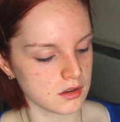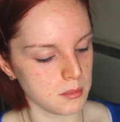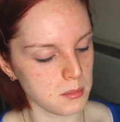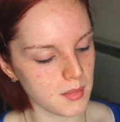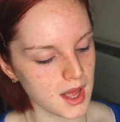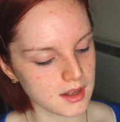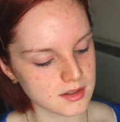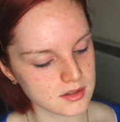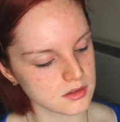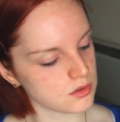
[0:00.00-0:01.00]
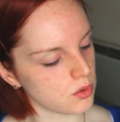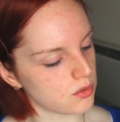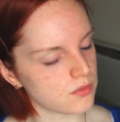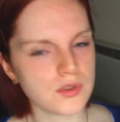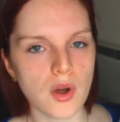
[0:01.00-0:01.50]
matte sort
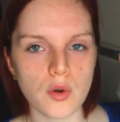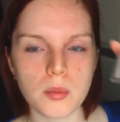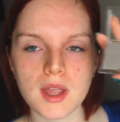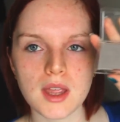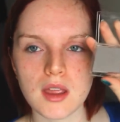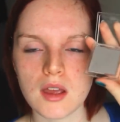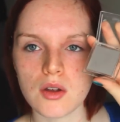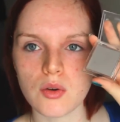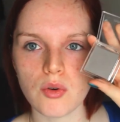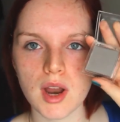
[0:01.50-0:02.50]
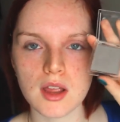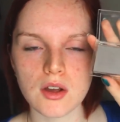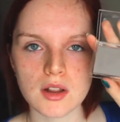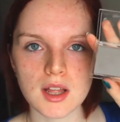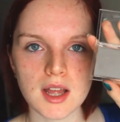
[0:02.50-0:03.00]
of taupey grey
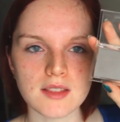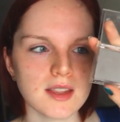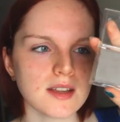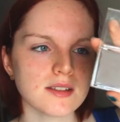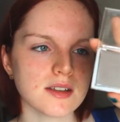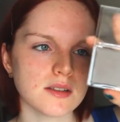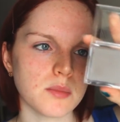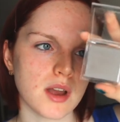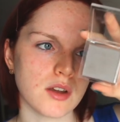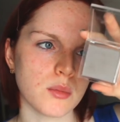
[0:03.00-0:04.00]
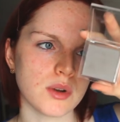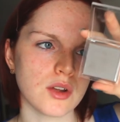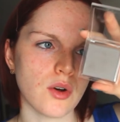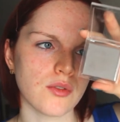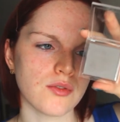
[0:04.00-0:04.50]
colour, and this is by a company
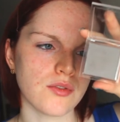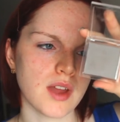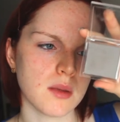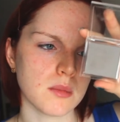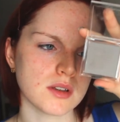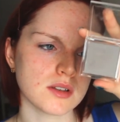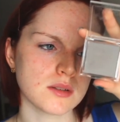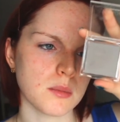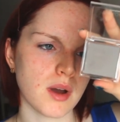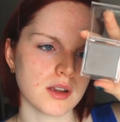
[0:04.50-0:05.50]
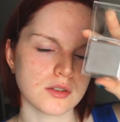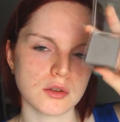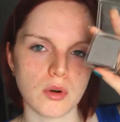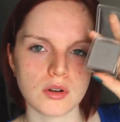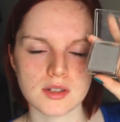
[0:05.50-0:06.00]
called Famous by Sue
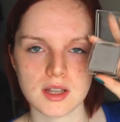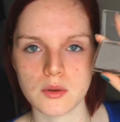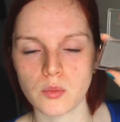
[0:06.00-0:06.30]
Moxley,